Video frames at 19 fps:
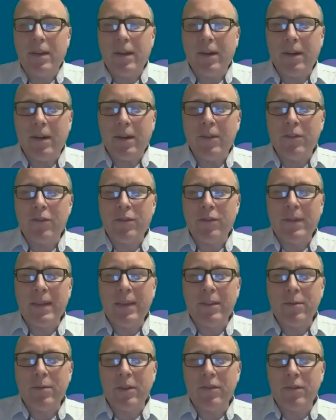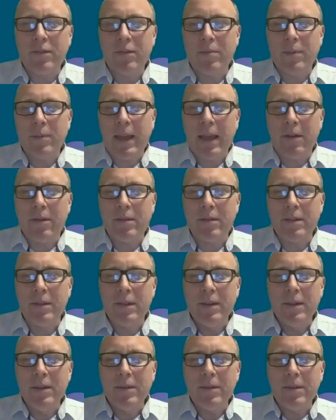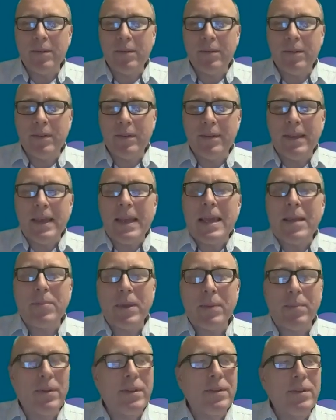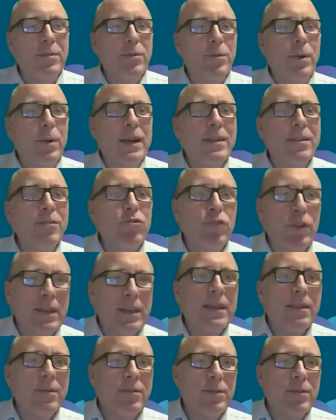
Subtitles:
answering these questions without seeing people is quite tricky.